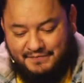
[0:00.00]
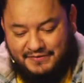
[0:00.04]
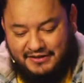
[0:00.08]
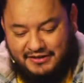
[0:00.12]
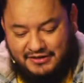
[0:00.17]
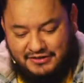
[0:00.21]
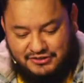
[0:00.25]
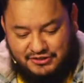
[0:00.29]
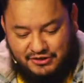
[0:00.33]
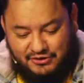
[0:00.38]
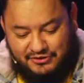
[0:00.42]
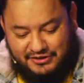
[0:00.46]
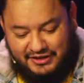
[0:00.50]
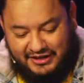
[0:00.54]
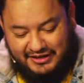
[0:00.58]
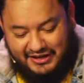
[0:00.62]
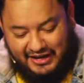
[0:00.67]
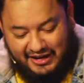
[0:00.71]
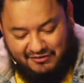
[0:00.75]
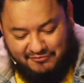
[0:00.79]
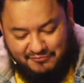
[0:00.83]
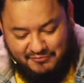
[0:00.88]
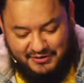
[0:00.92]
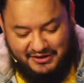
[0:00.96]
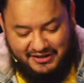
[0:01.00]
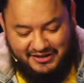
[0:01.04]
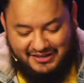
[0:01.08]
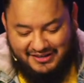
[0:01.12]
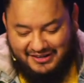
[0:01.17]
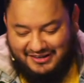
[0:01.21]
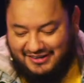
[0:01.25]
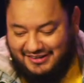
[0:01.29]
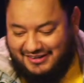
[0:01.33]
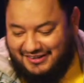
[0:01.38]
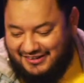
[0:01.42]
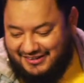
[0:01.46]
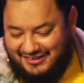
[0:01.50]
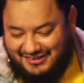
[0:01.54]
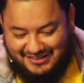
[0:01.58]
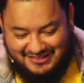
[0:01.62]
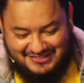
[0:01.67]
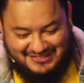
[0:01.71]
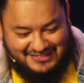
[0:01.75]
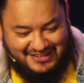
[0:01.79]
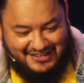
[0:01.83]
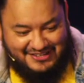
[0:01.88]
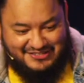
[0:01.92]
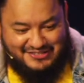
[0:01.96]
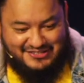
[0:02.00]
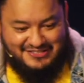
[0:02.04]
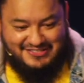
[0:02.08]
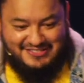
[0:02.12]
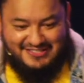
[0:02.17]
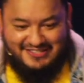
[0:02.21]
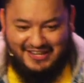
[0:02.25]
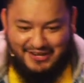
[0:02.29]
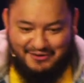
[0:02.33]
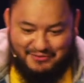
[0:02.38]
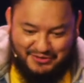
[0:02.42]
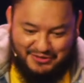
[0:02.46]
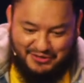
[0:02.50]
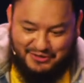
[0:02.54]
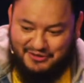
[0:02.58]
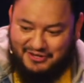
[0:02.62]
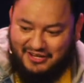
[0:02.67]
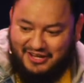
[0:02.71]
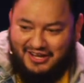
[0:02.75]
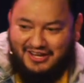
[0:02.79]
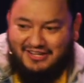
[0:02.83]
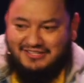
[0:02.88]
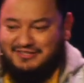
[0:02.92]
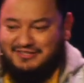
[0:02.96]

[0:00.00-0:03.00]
So they gave me a session today with you guys.